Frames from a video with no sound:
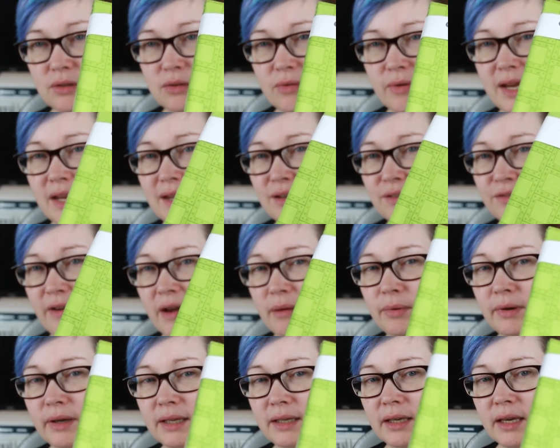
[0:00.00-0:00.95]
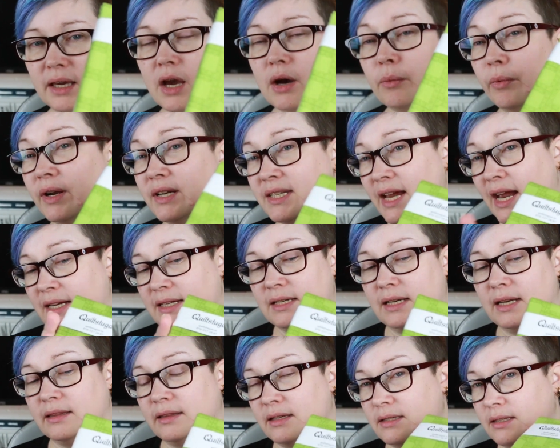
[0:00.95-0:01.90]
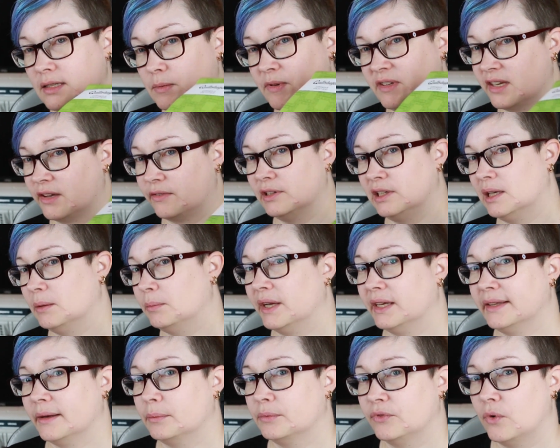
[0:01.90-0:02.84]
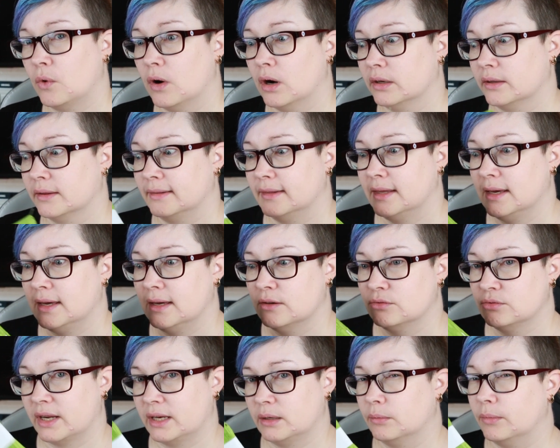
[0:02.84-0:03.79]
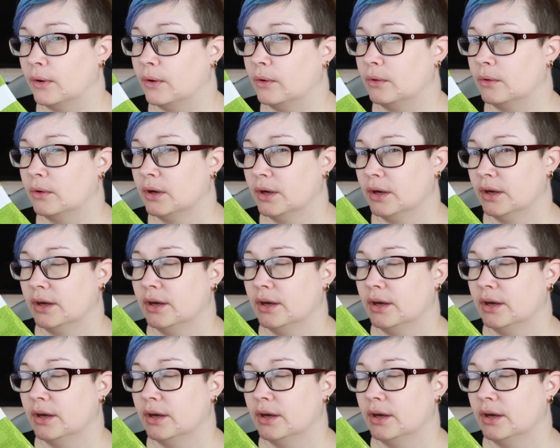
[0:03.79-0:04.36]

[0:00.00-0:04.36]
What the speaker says: green fabric, which actually this is specifically picked up for the rainbow